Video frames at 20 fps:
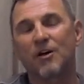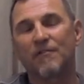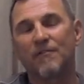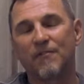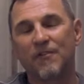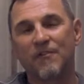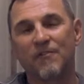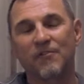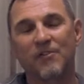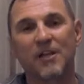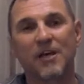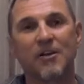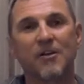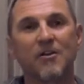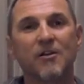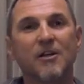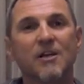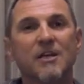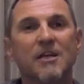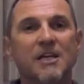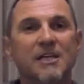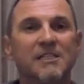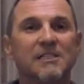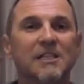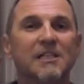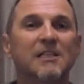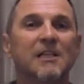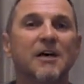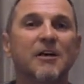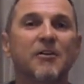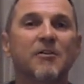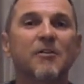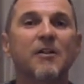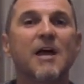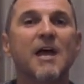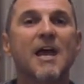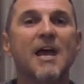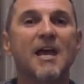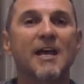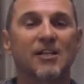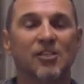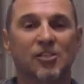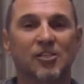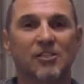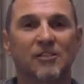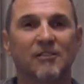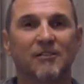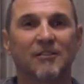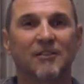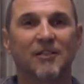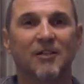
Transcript: fifth letter is the letter H.